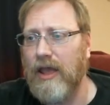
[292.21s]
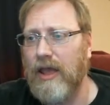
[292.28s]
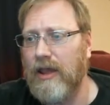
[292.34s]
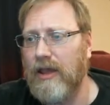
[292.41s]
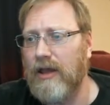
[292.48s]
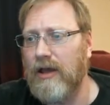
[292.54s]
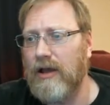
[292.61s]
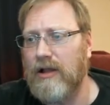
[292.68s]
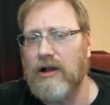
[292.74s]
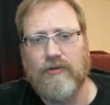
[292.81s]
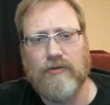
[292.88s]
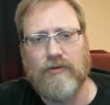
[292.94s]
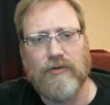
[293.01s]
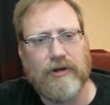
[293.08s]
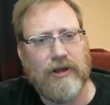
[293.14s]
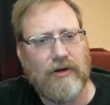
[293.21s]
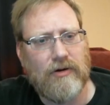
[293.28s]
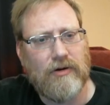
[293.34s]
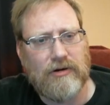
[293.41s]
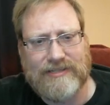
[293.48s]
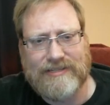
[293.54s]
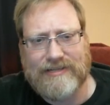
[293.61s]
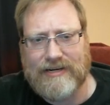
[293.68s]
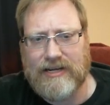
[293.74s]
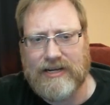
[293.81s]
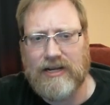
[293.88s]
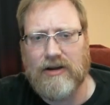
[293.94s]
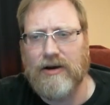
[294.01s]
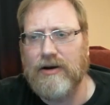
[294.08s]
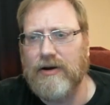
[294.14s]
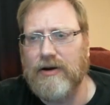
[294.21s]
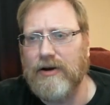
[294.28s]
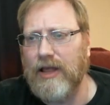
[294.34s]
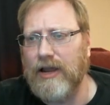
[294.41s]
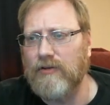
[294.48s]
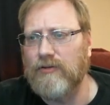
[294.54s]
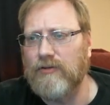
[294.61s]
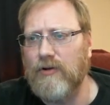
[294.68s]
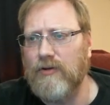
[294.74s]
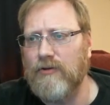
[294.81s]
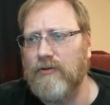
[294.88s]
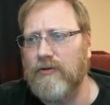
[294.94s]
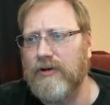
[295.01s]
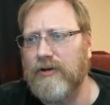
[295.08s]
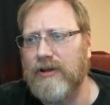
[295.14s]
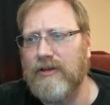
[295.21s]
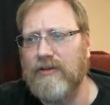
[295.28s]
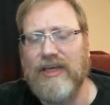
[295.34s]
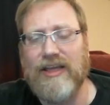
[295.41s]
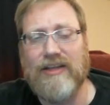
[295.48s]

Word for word: a, a, country or a city or like a soldier is.